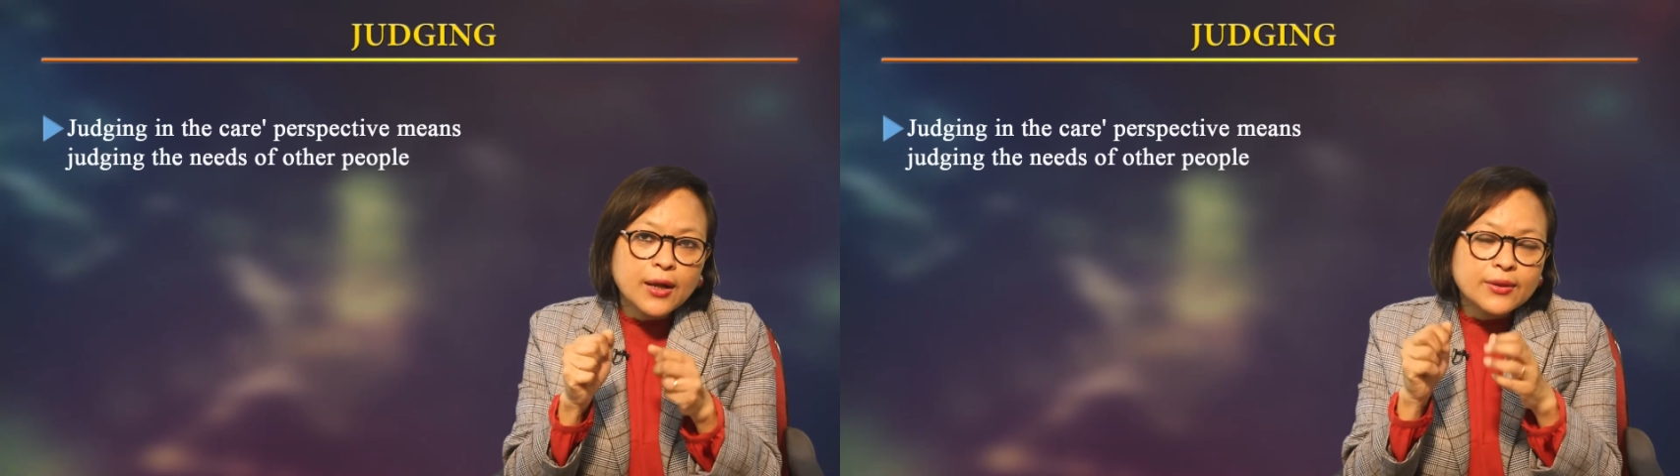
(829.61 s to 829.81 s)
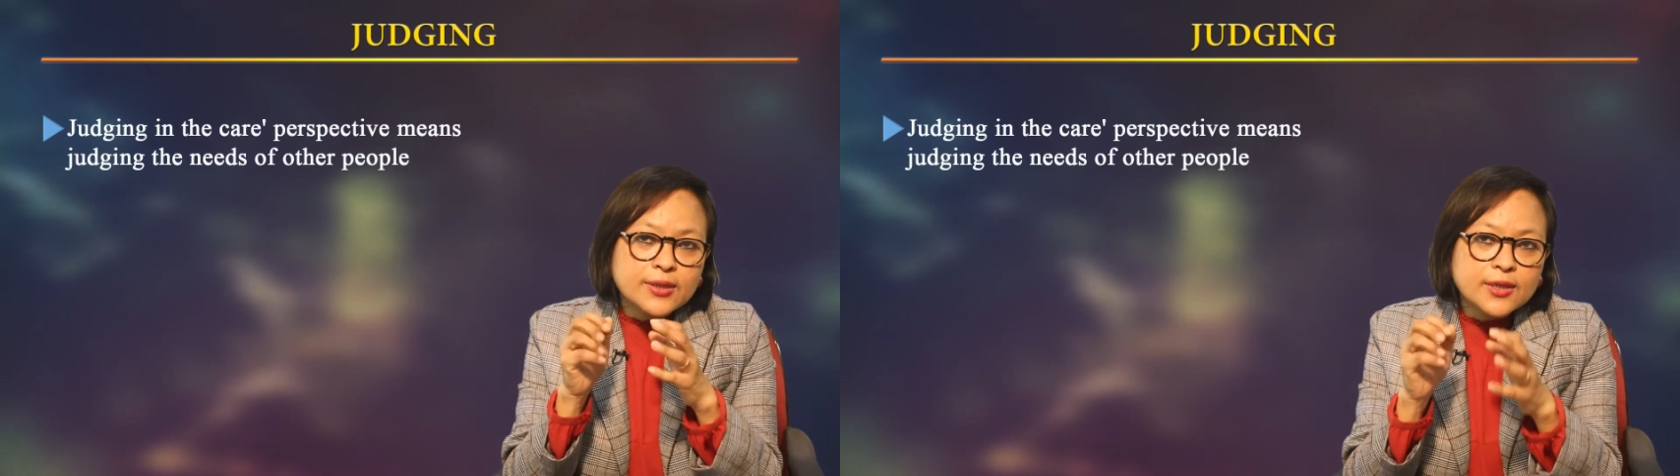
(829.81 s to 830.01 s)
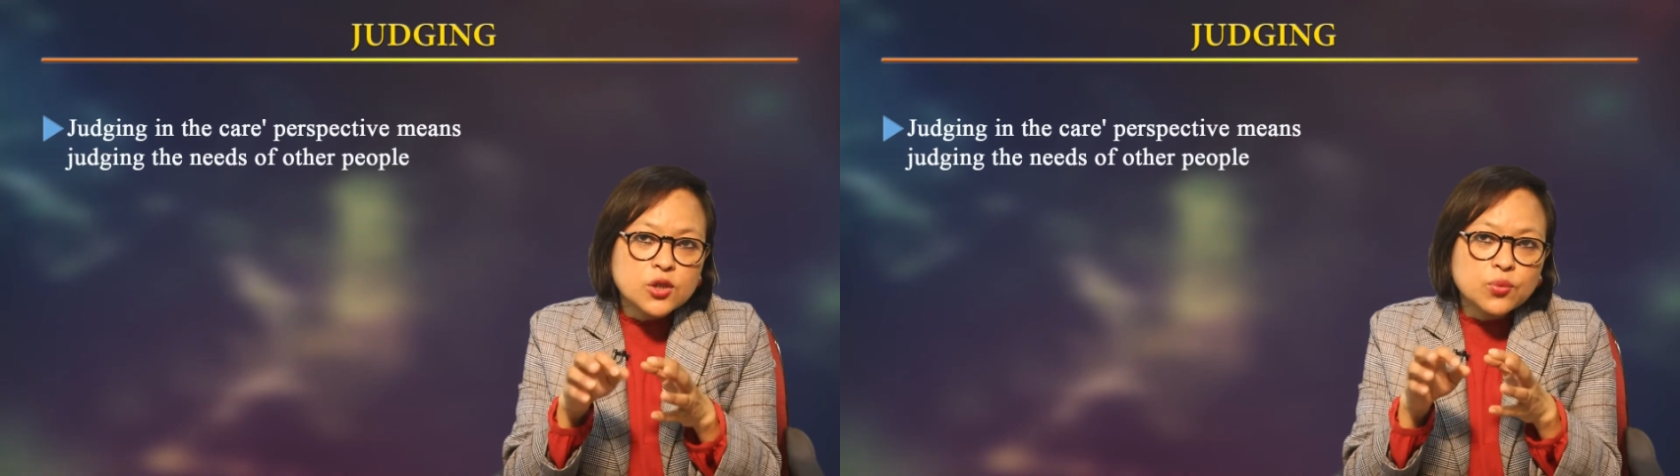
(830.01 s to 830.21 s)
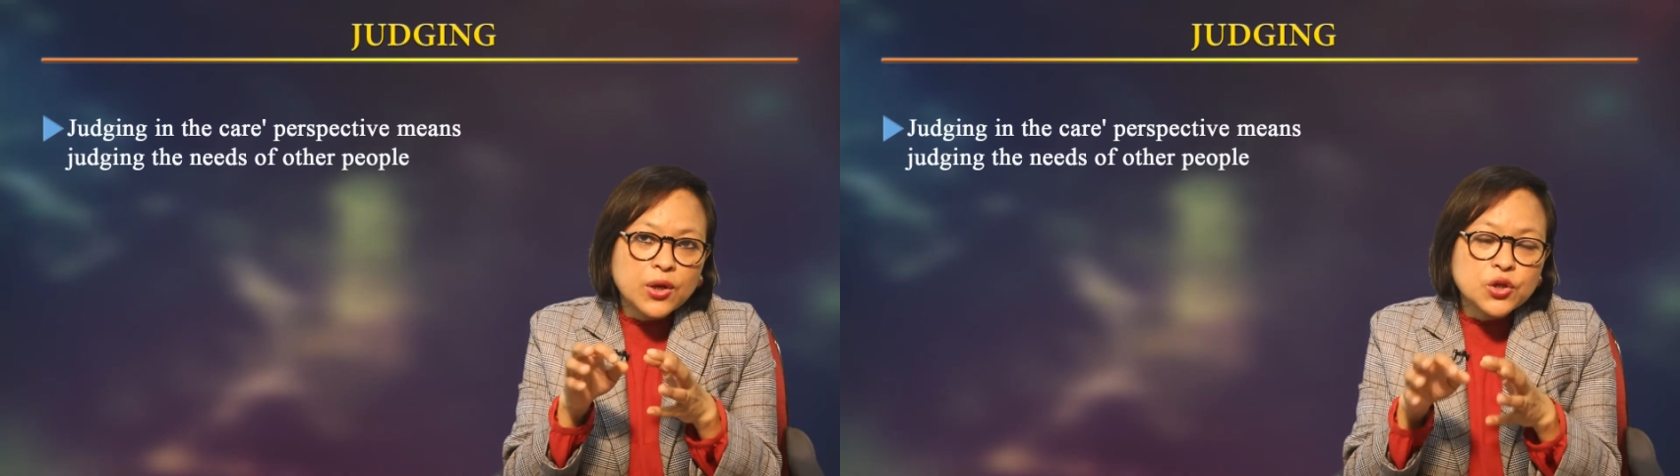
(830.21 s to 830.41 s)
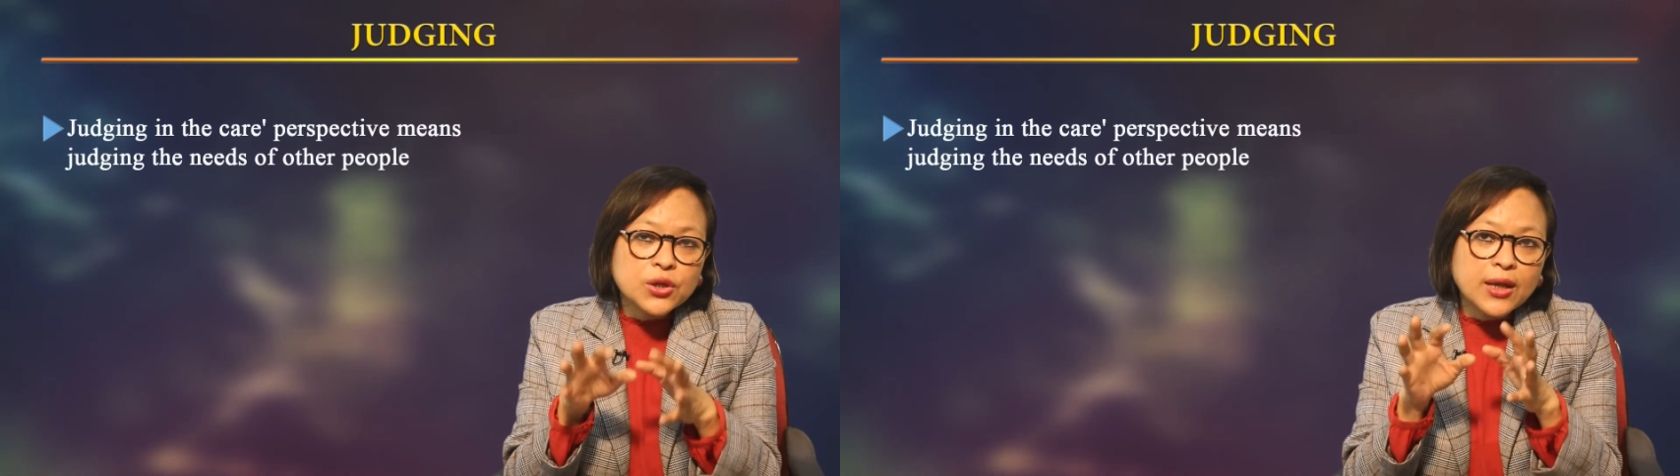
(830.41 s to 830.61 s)
the
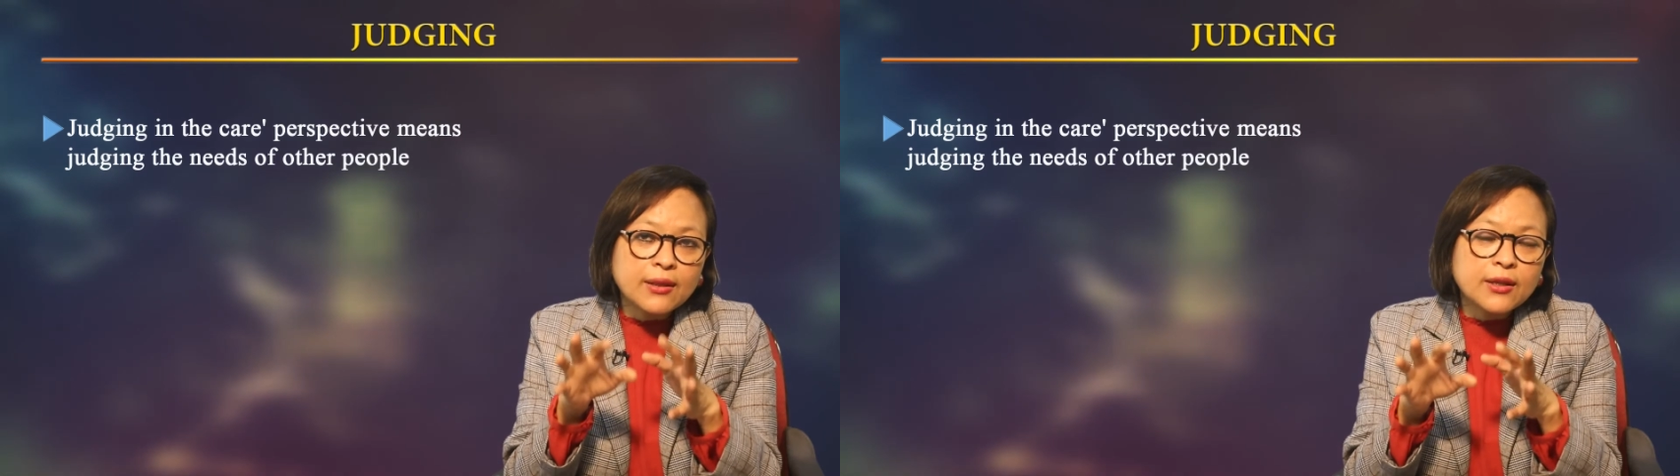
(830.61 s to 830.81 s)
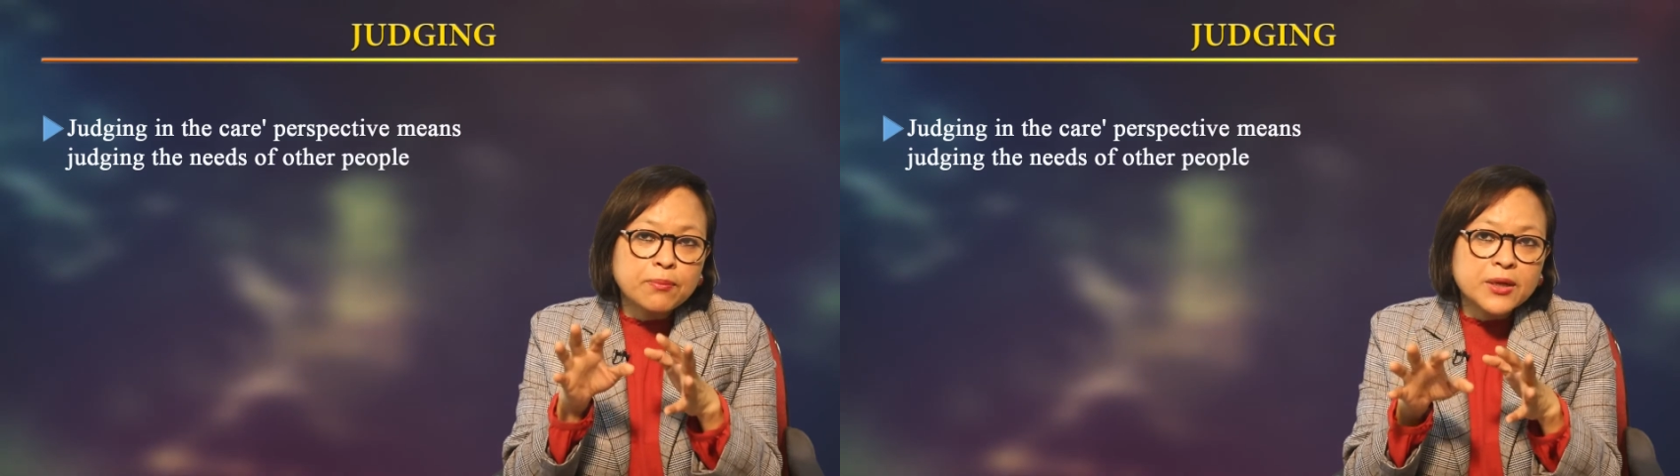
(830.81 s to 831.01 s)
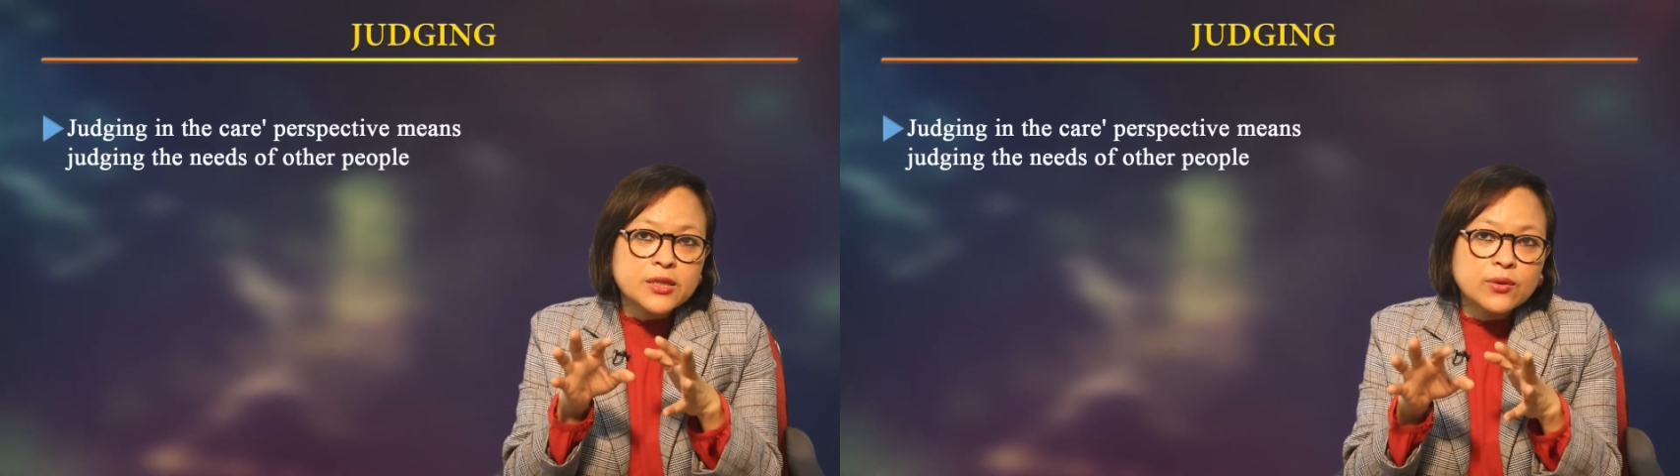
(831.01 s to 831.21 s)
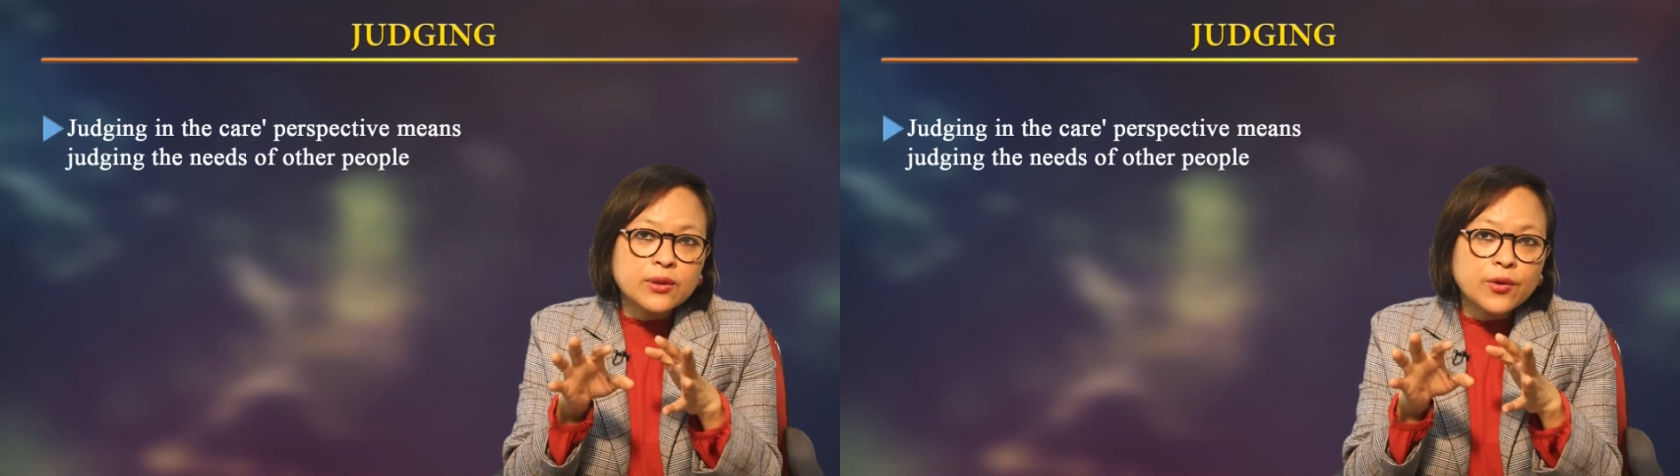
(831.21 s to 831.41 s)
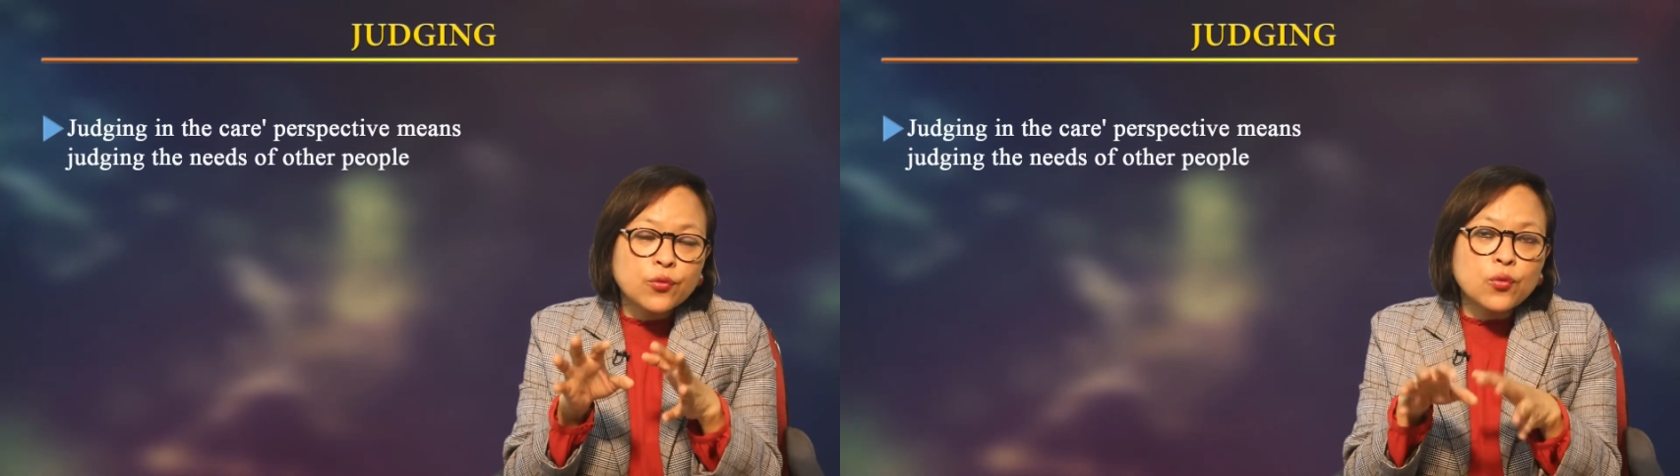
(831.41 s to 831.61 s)
situation in that
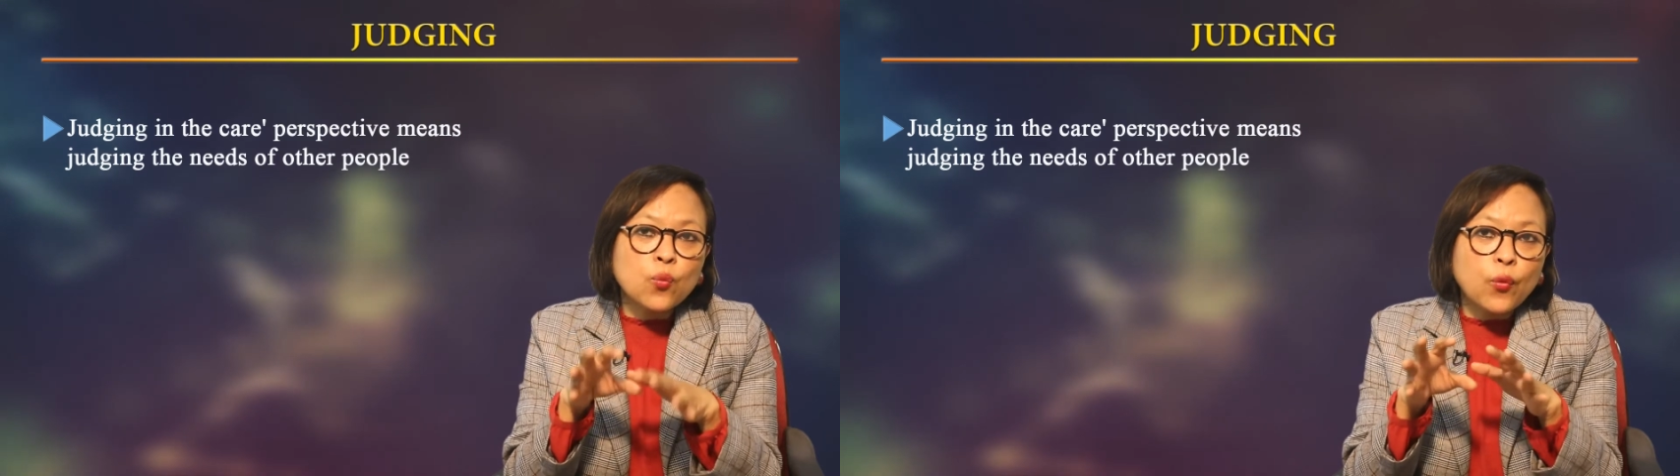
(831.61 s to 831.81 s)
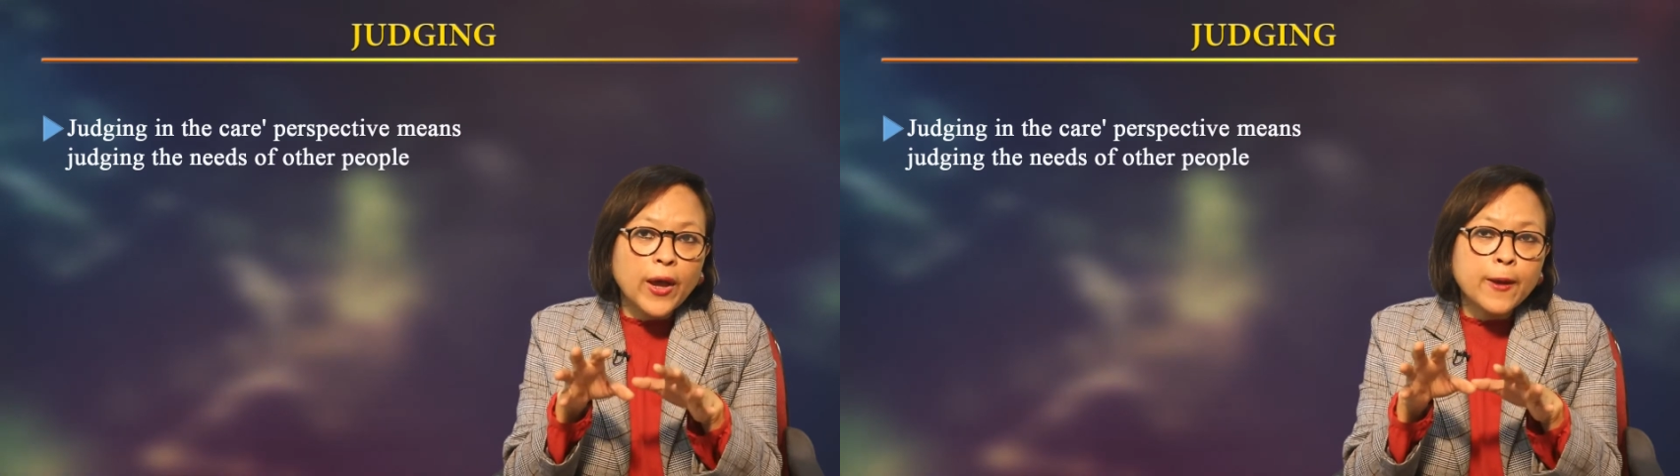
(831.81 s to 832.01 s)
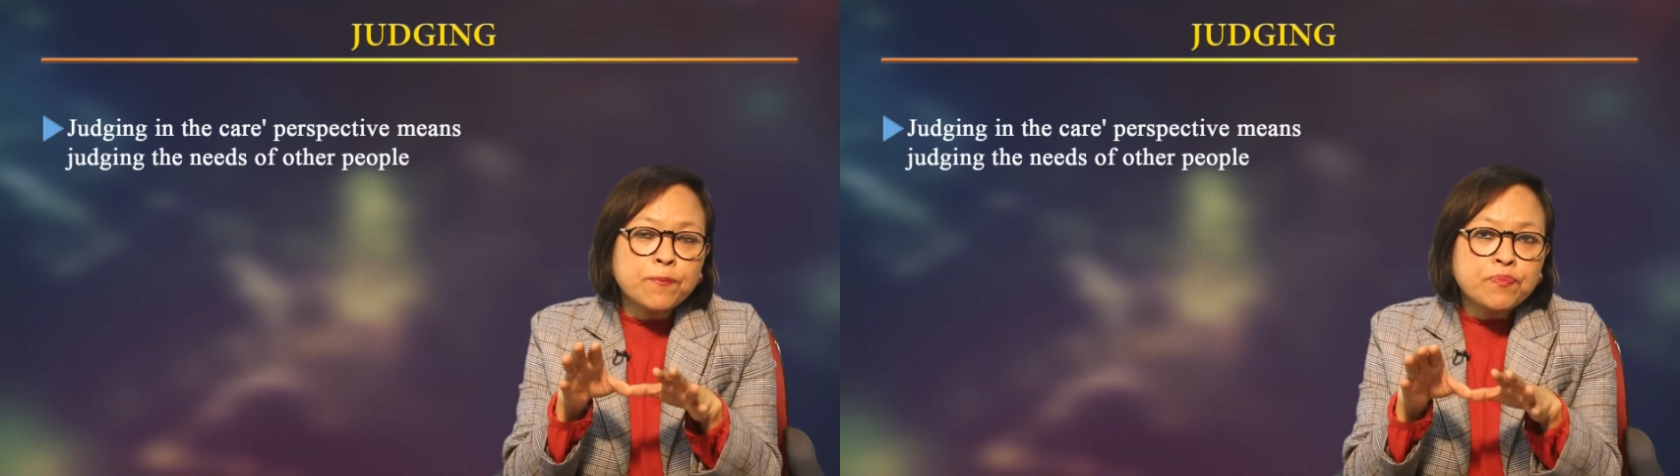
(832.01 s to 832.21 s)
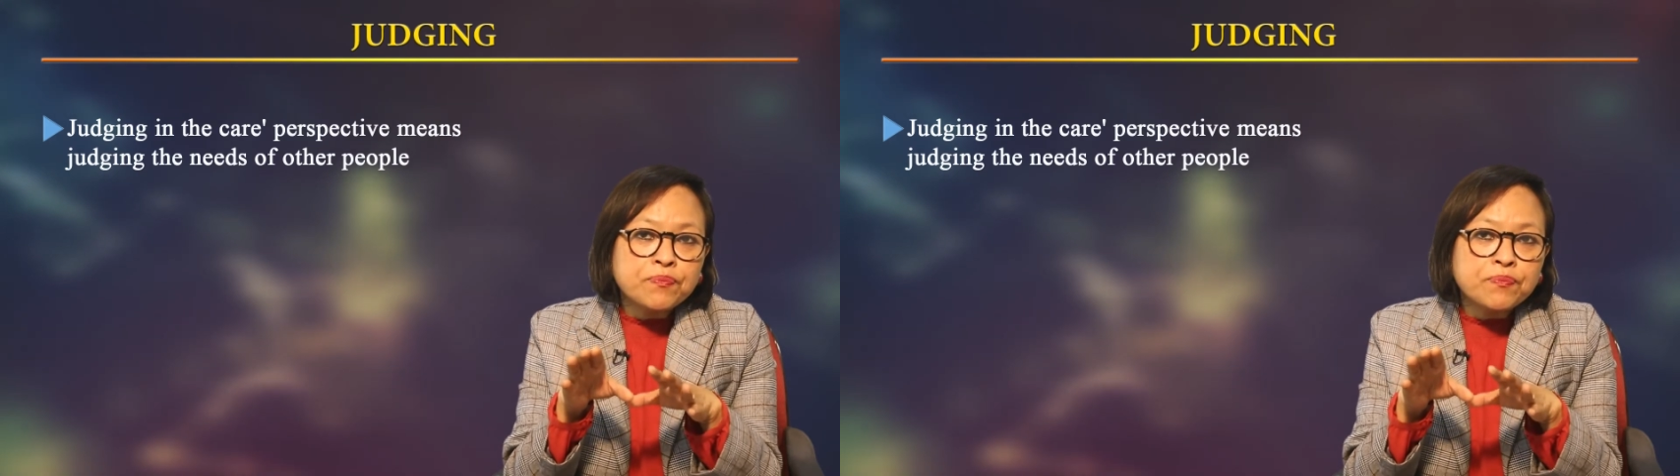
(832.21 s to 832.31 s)
particular room where